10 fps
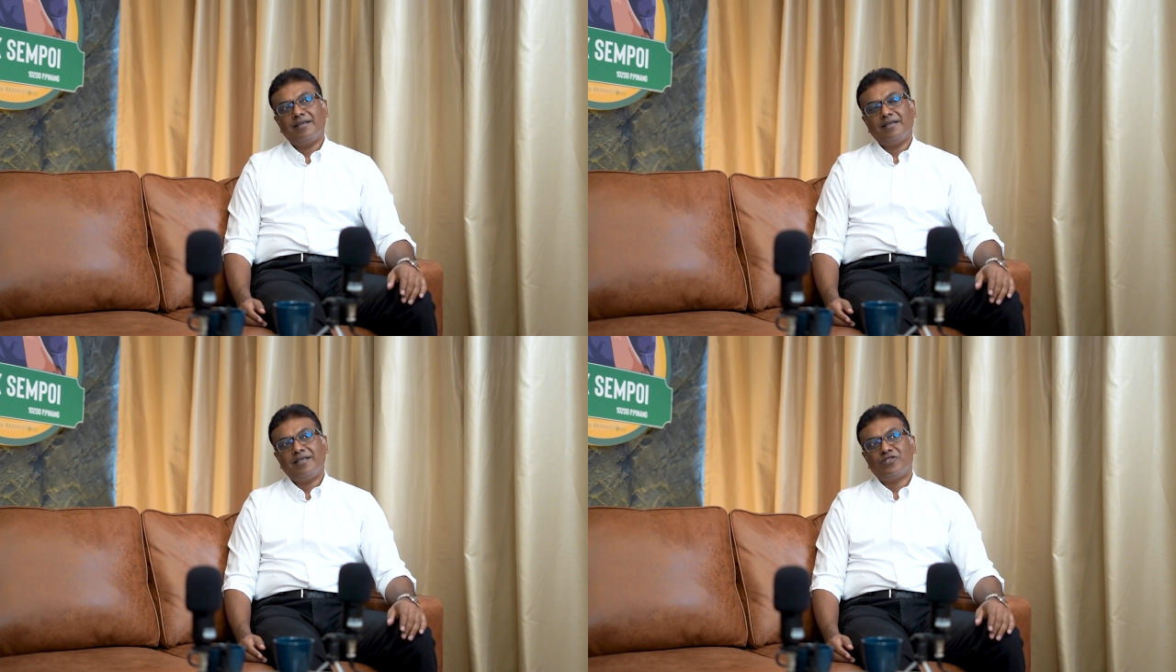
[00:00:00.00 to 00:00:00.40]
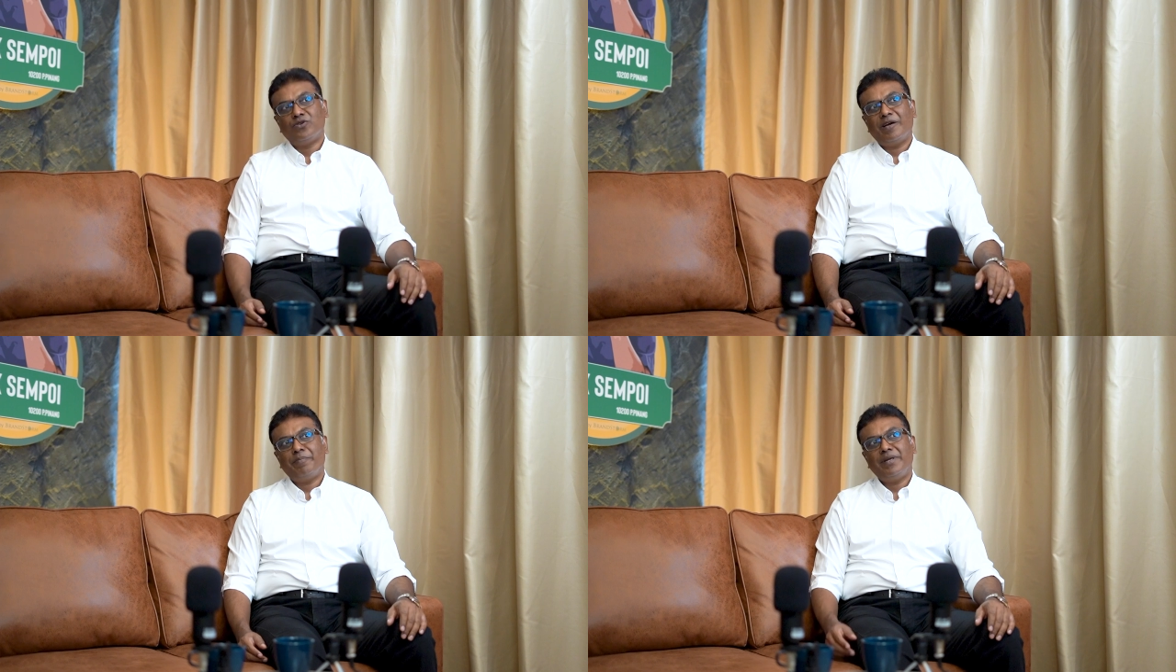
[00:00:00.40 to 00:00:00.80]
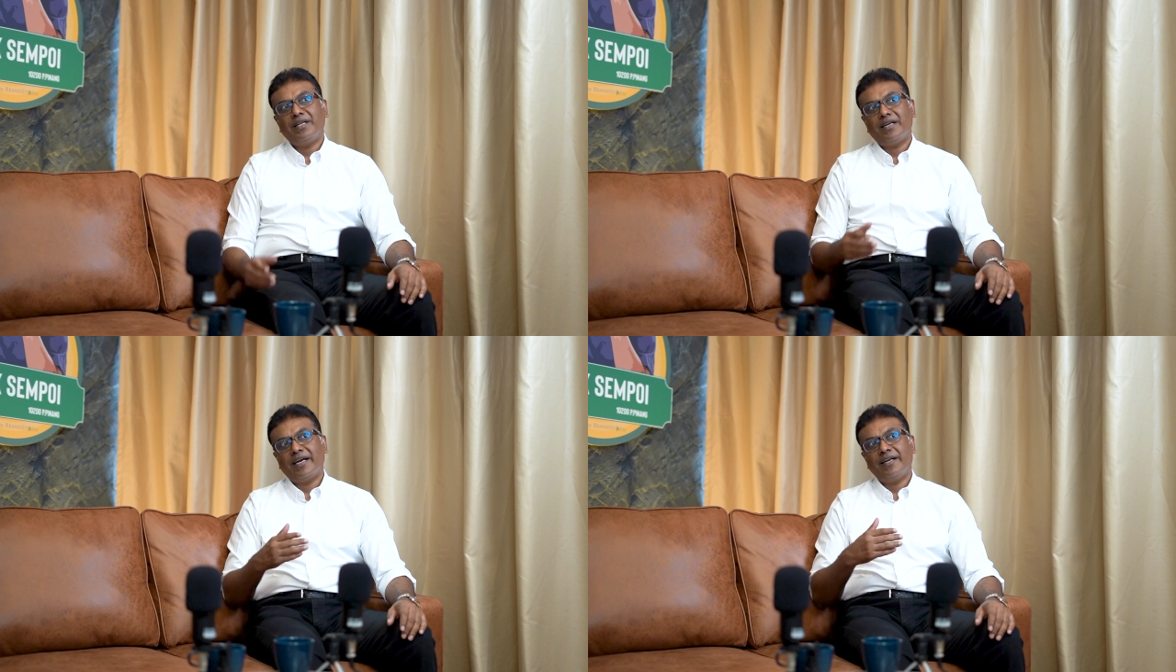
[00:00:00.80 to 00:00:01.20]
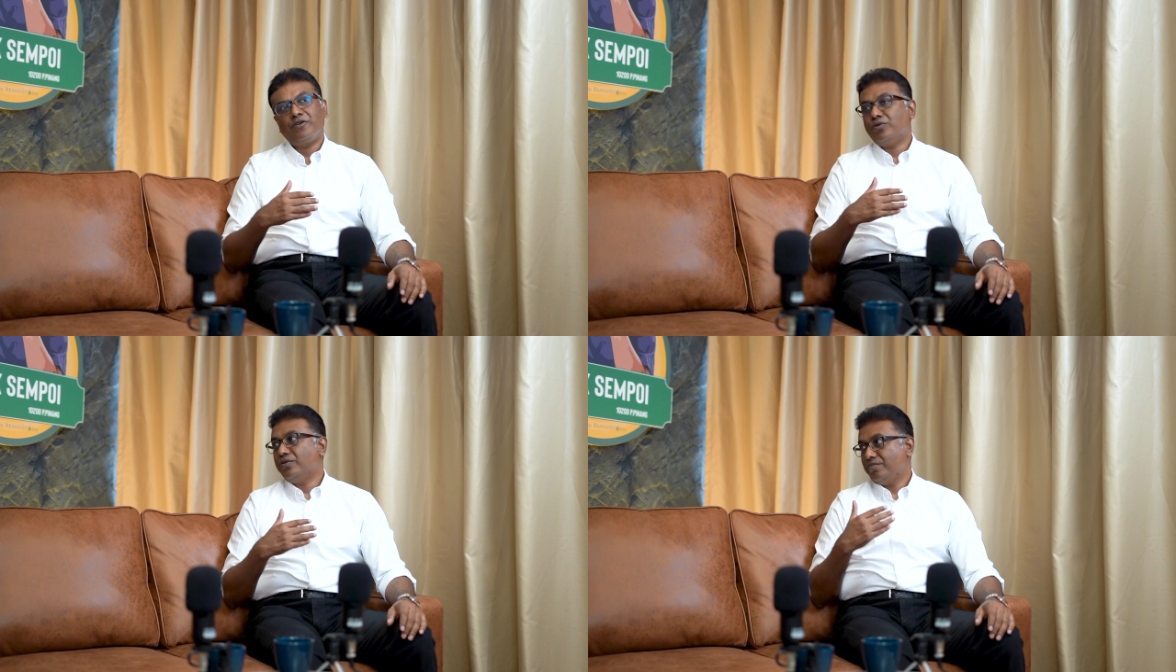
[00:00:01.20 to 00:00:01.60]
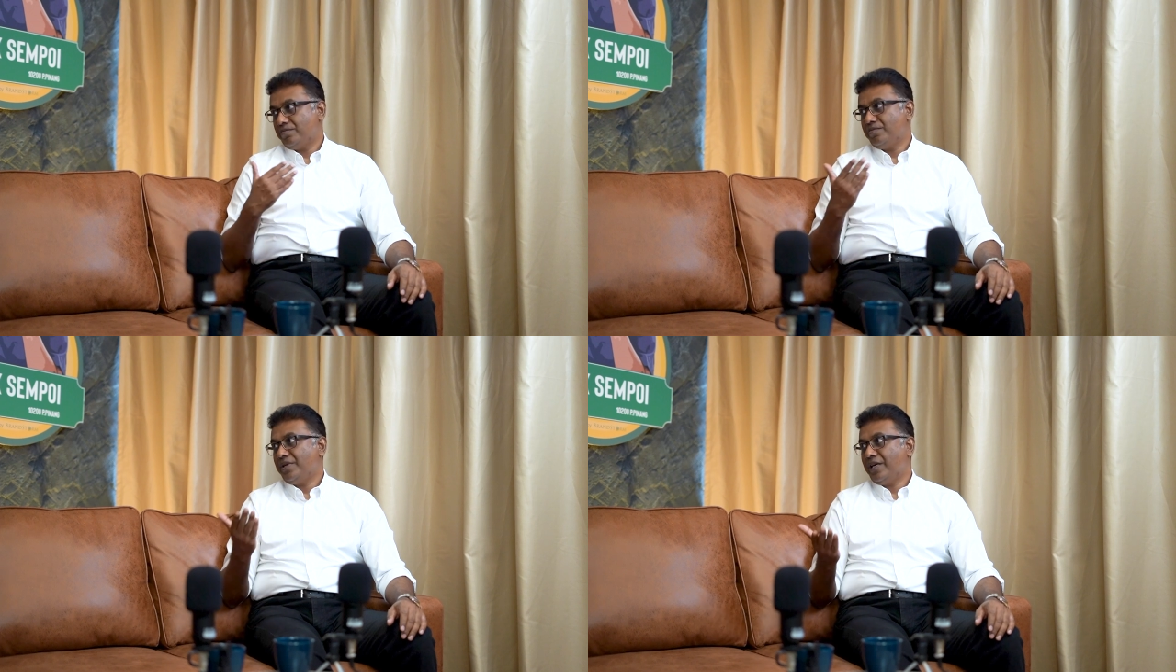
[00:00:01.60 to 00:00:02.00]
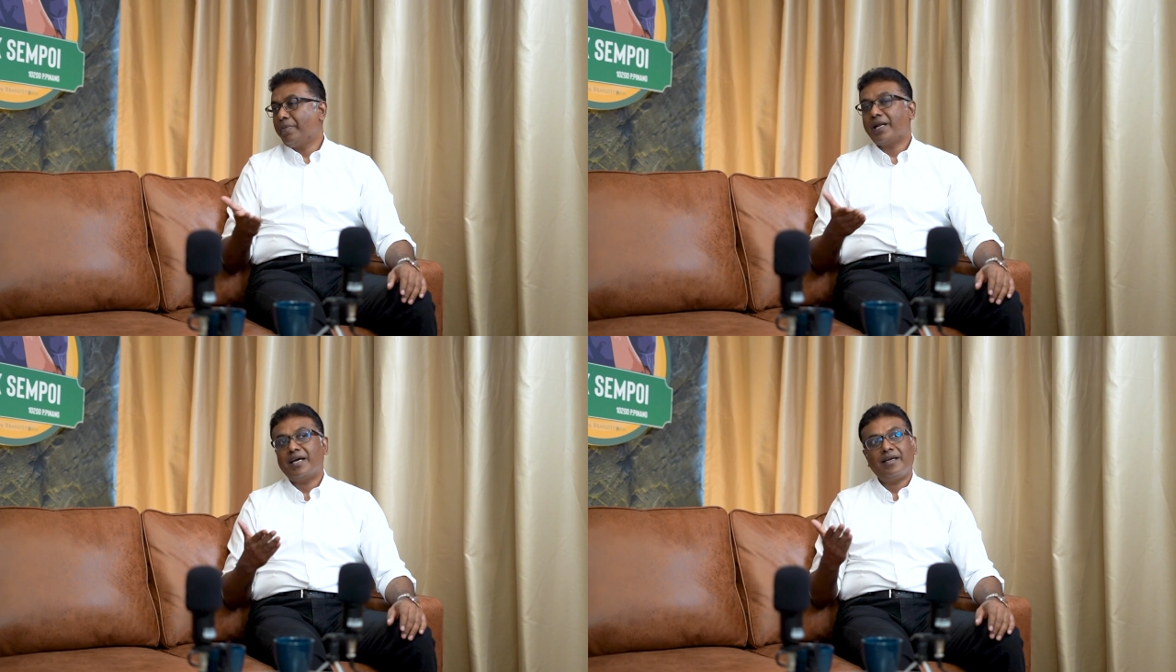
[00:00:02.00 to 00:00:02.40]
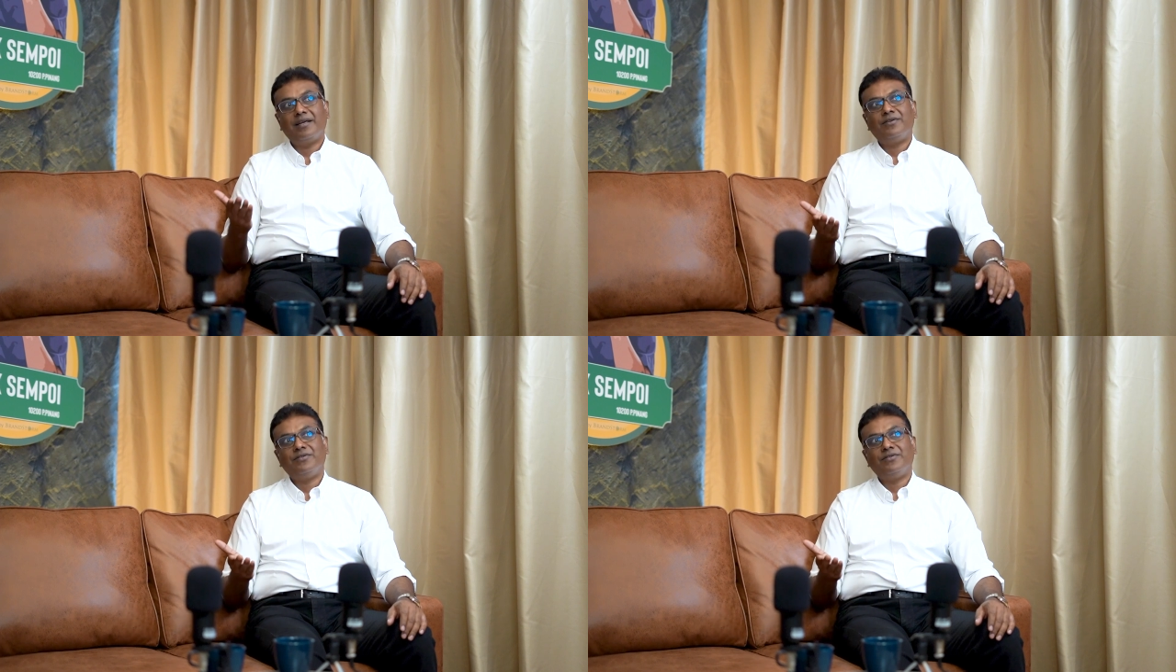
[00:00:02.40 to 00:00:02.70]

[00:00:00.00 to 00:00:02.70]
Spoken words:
it so happened that I had to apply